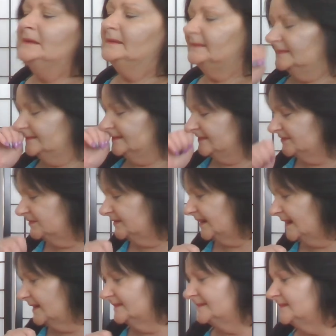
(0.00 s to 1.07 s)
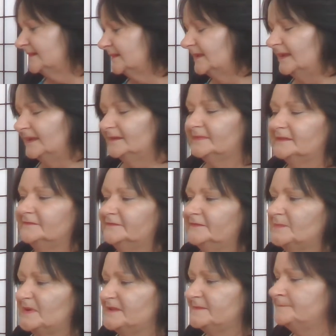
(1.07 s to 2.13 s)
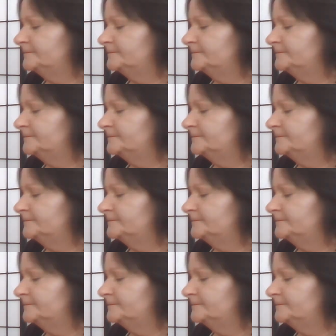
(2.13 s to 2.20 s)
Okay, there's 2 cards sticking out there for me.